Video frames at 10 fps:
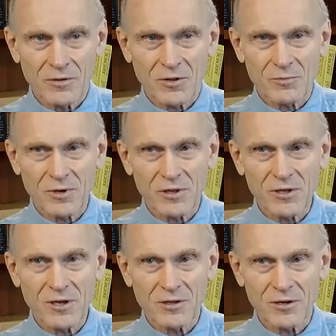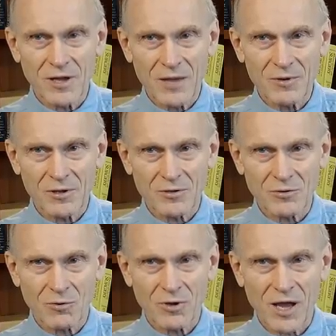This preceded the diabetes
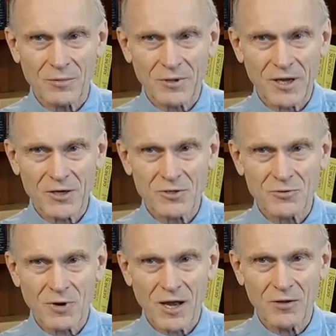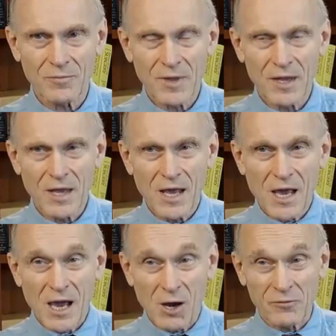control and complication trial.
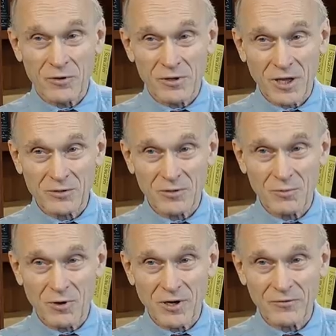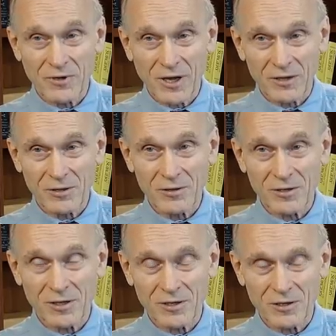However, cyclosporin
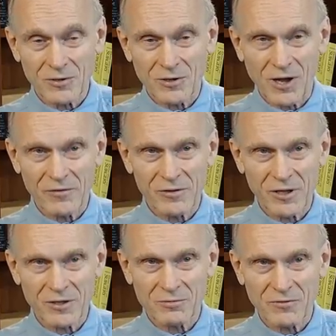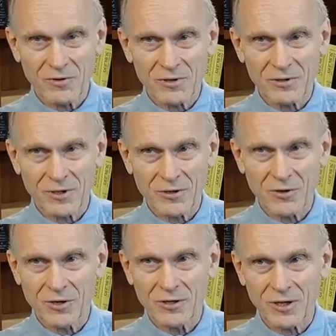nephrotoxicity could offset the reversal that
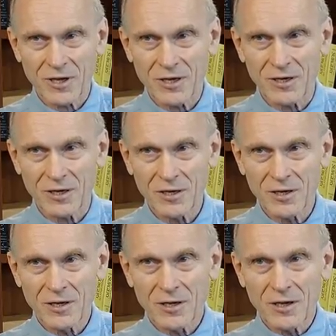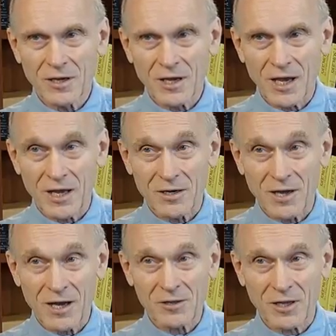occurred in the kidney, and
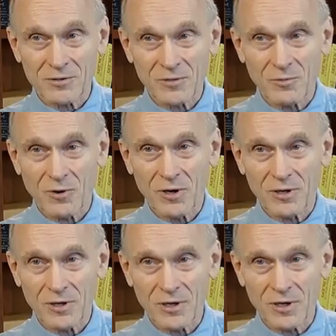non-cyclosporin,